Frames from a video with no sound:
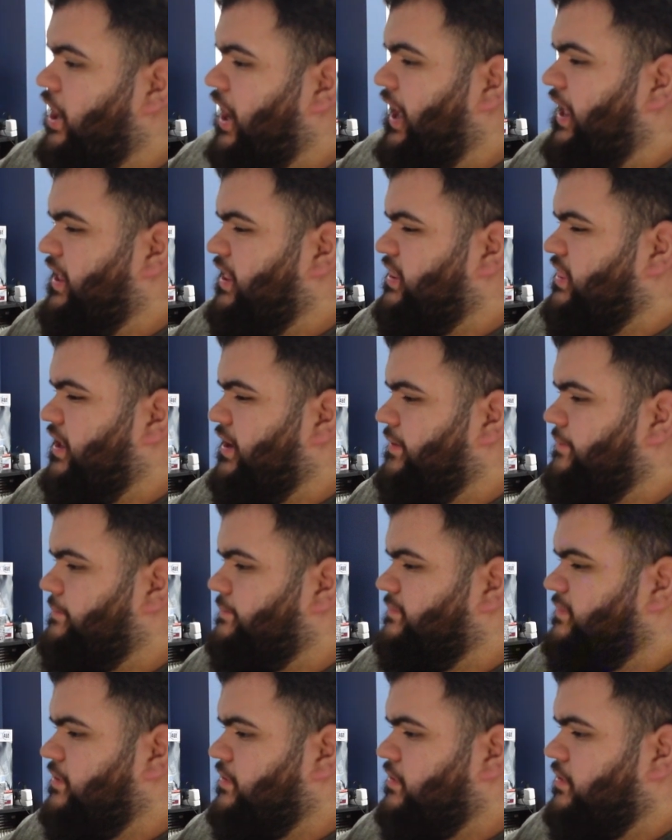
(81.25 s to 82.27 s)
ILM,
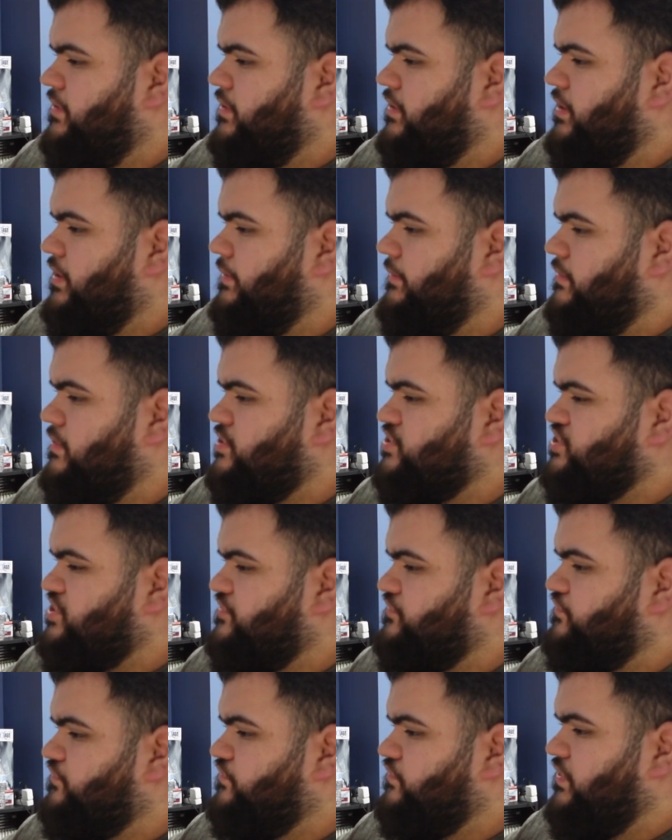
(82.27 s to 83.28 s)

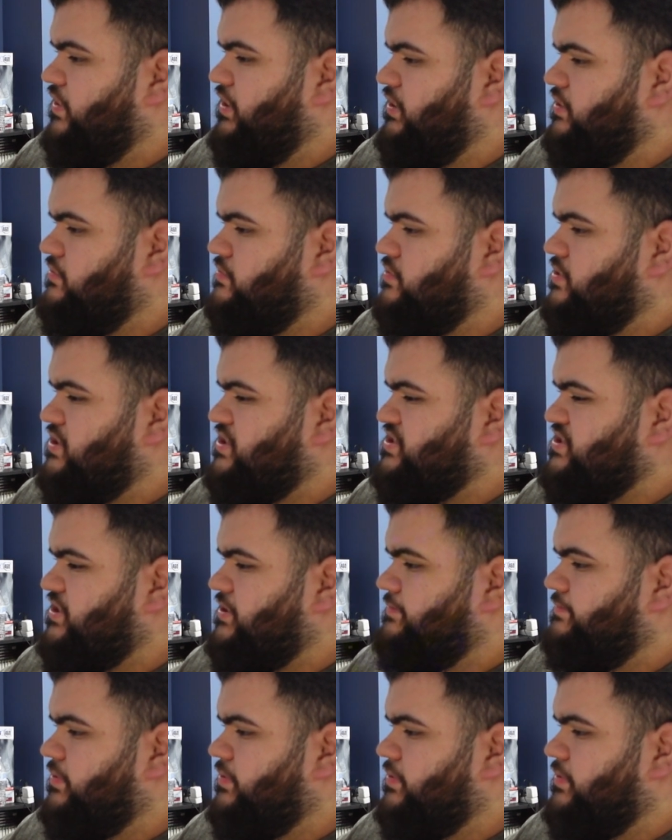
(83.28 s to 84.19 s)
Immersive, and Disney